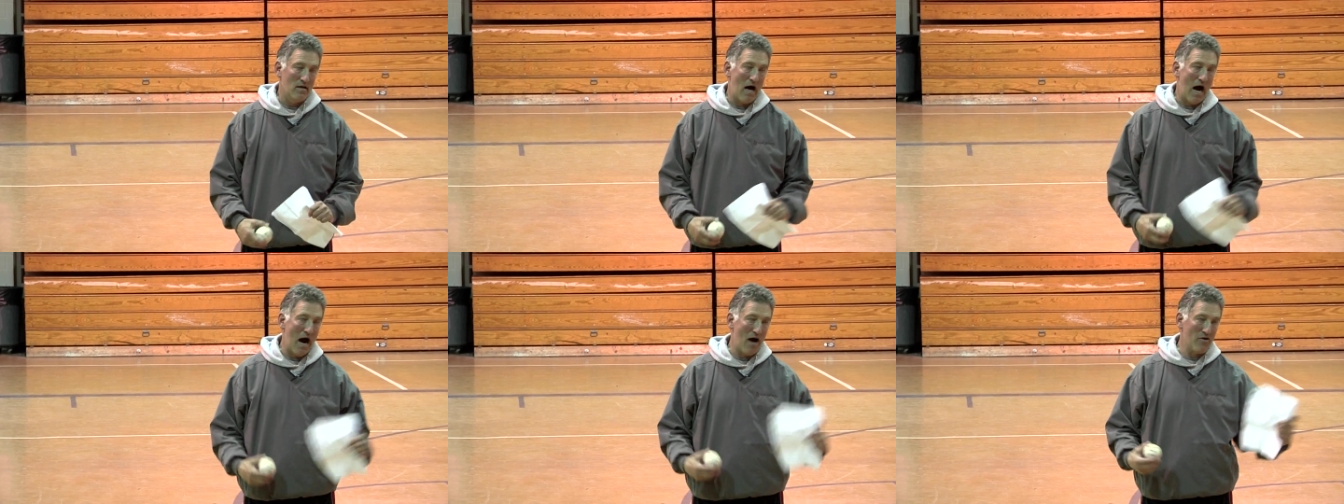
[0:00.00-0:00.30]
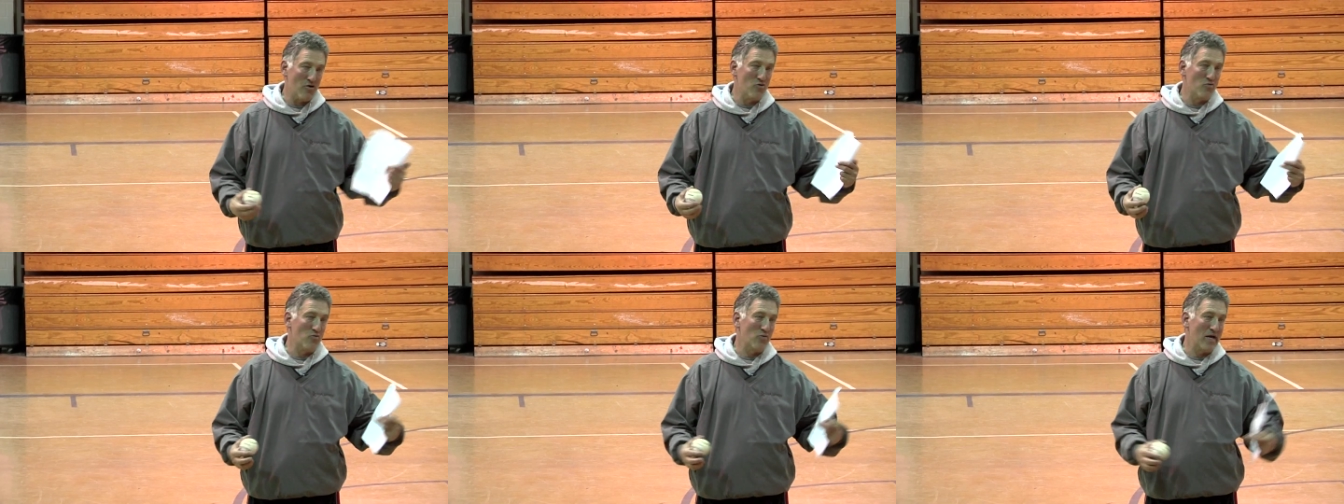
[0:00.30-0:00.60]
How
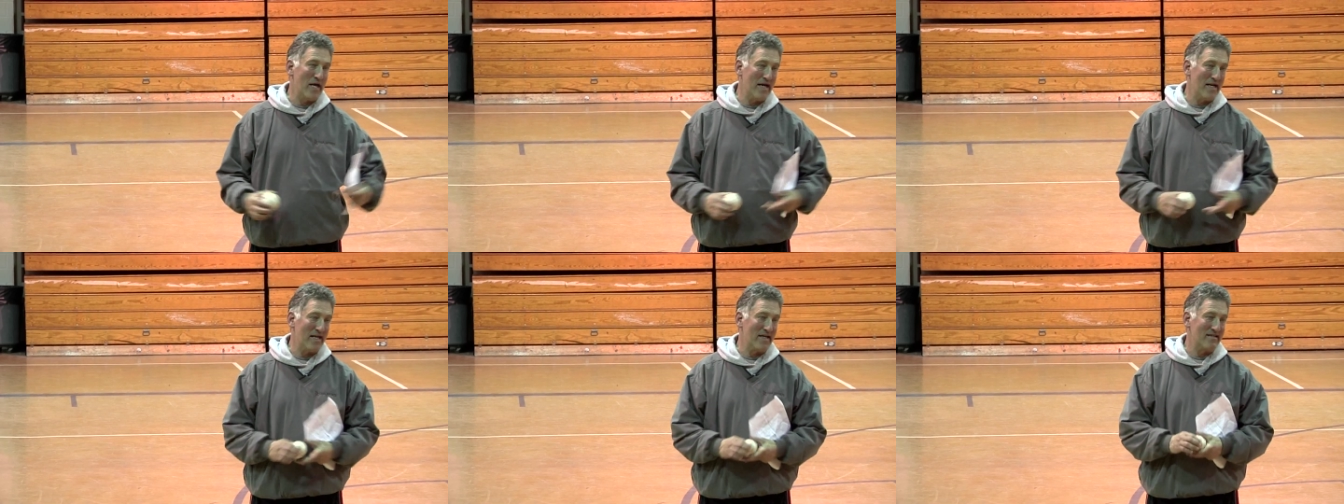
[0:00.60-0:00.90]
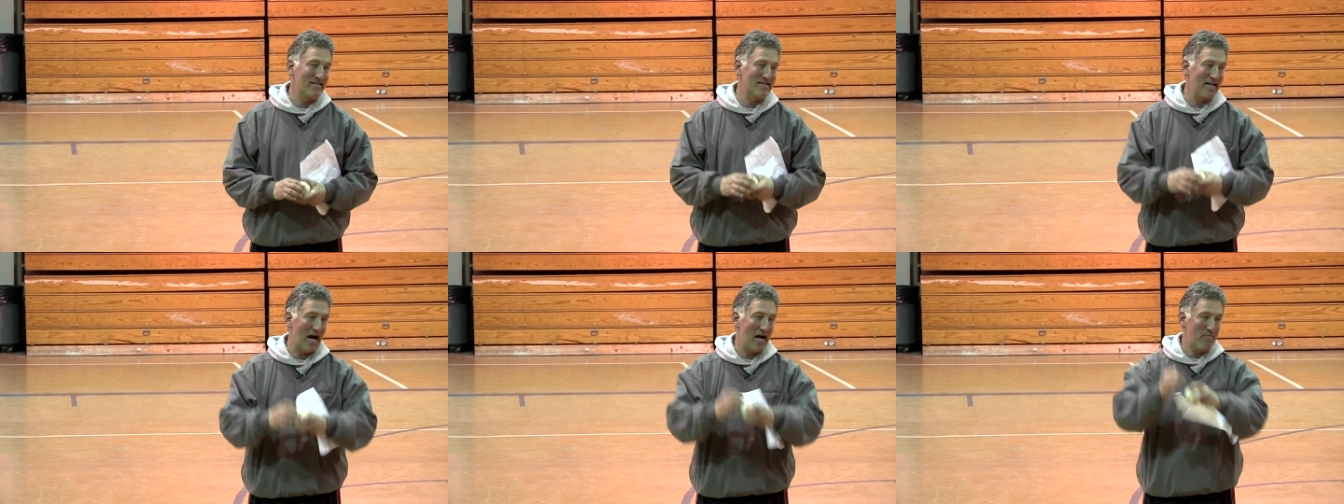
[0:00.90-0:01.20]
you hit
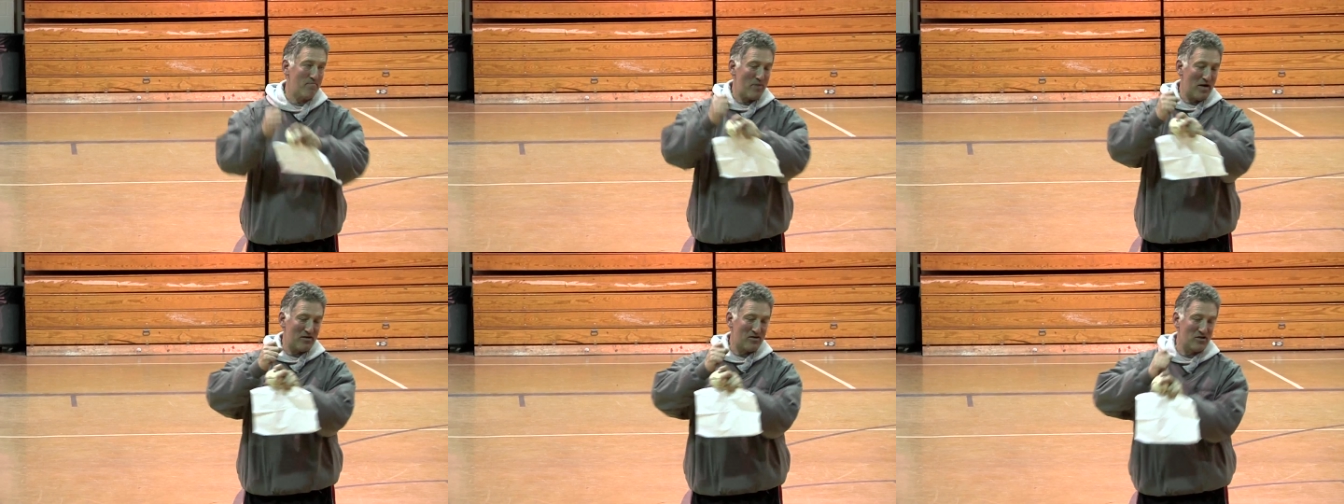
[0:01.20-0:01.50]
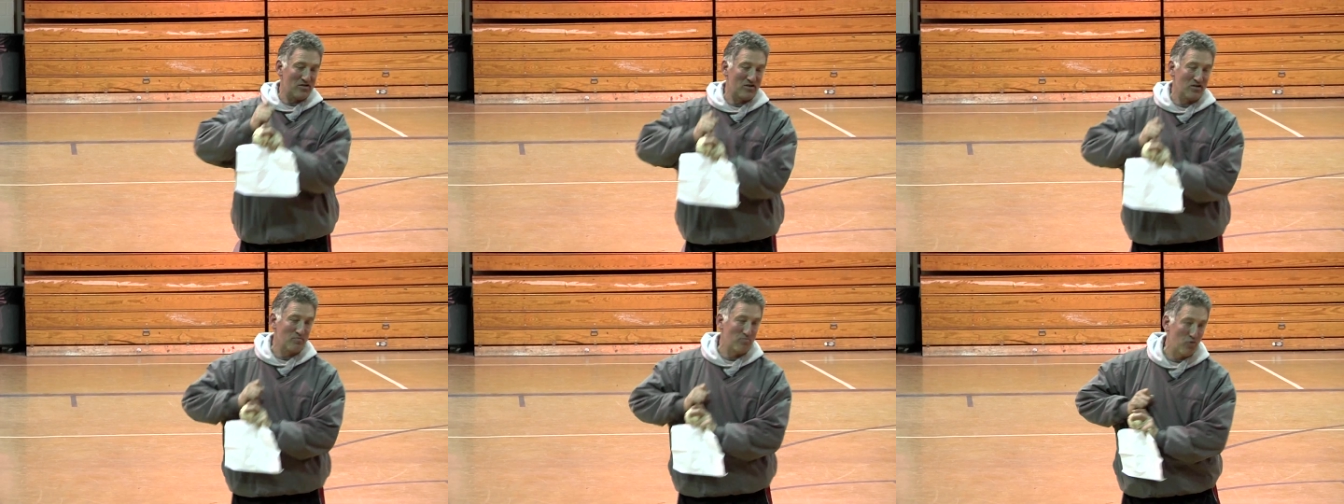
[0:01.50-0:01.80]
inside
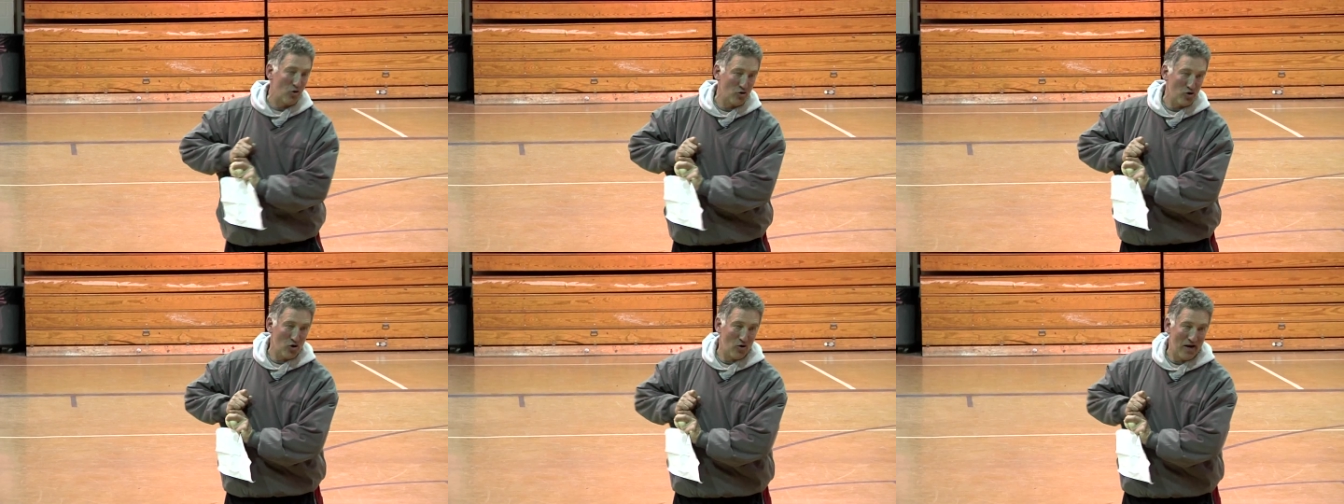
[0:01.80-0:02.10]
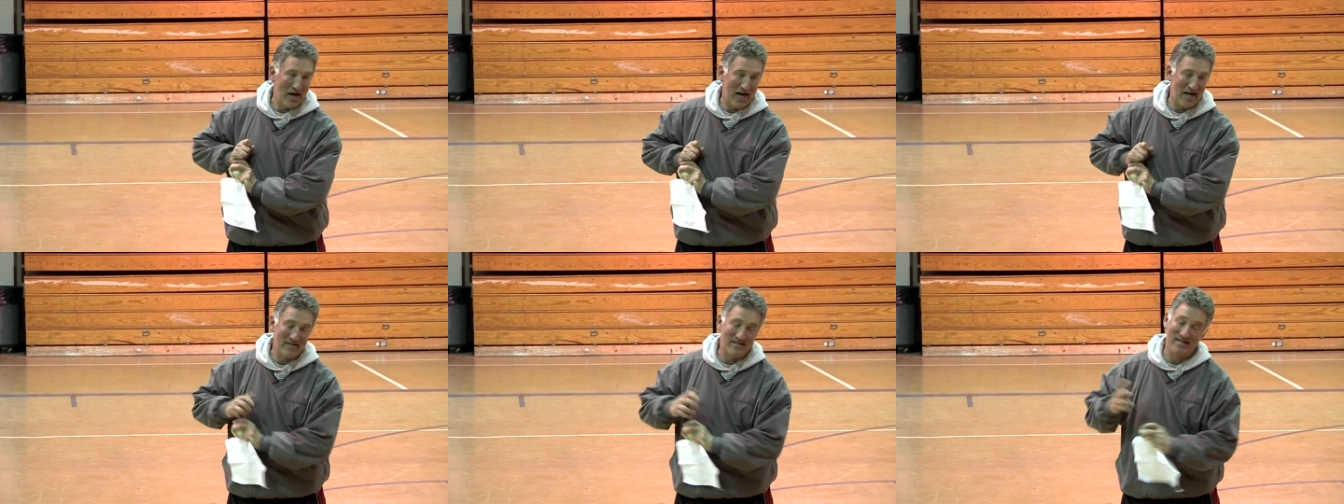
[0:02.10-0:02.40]
pitches is pull your
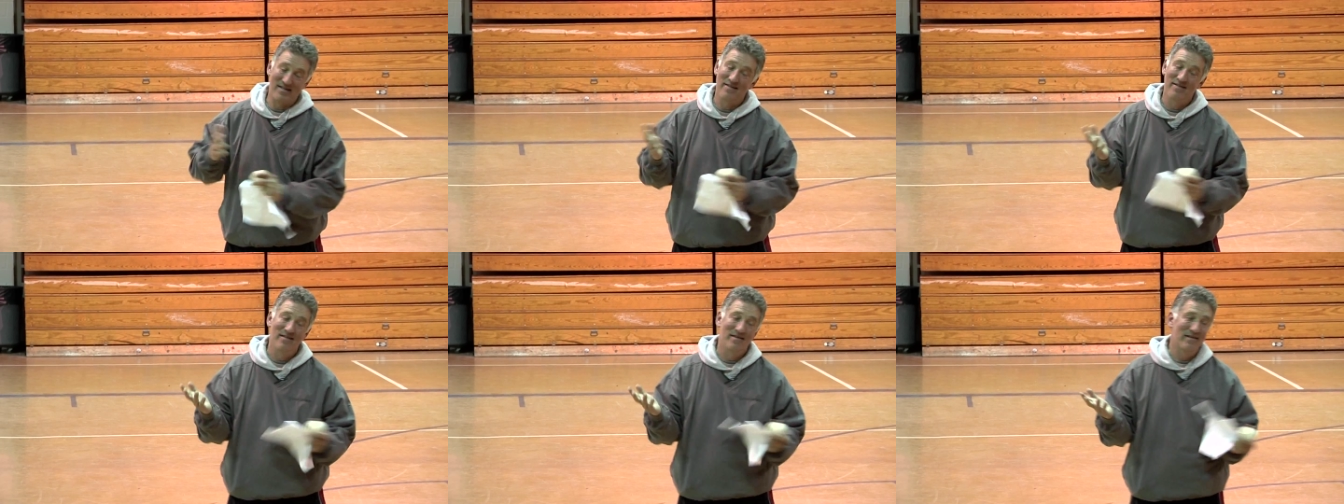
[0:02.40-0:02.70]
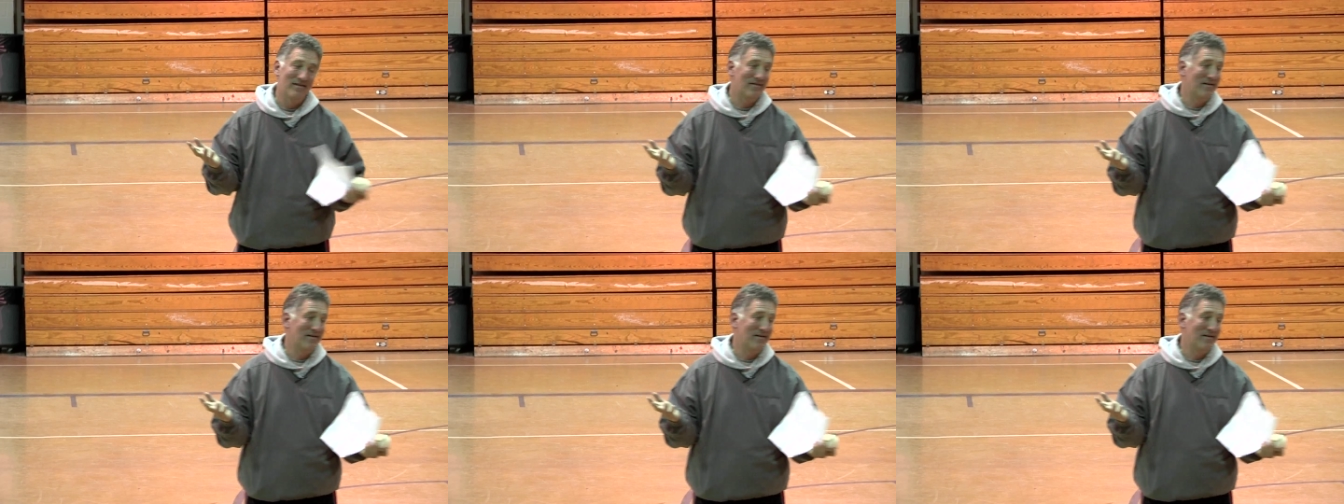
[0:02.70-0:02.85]
hands in.